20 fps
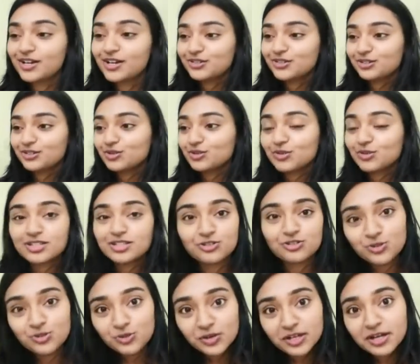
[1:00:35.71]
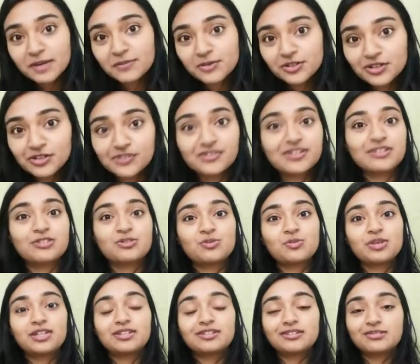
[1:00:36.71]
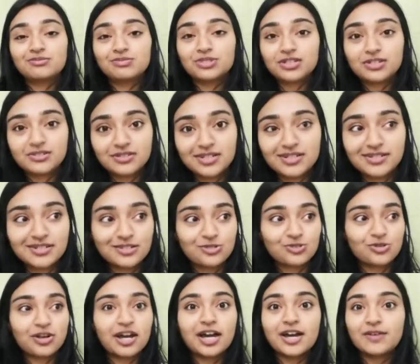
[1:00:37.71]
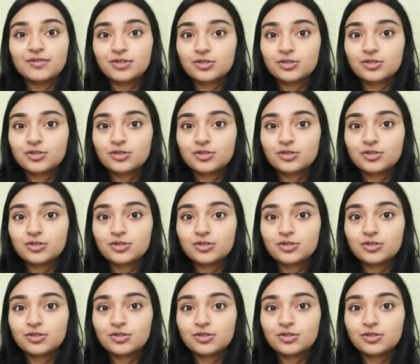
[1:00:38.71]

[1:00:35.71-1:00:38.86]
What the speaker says: what's showing up on your resume, the degrees that you have,